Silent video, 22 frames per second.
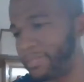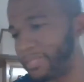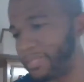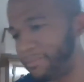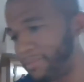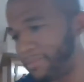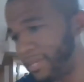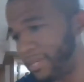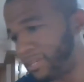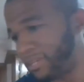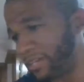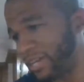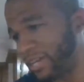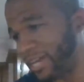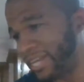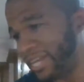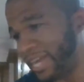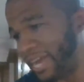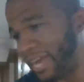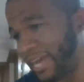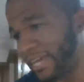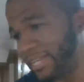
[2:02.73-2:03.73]
I mean, you
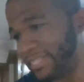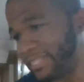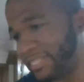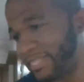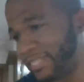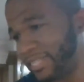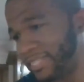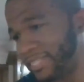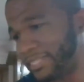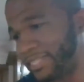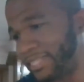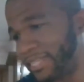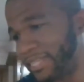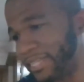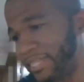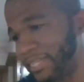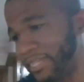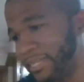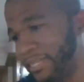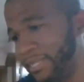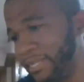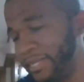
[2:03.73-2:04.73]
got A, C,
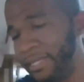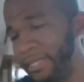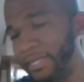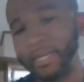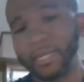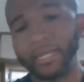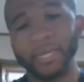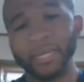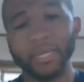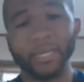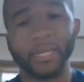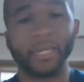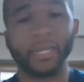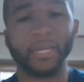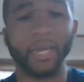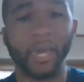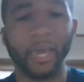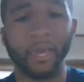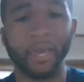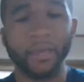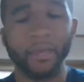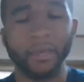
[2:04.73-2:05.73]
D, E, and
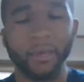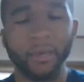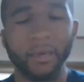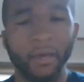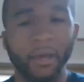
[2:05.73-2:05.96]
K.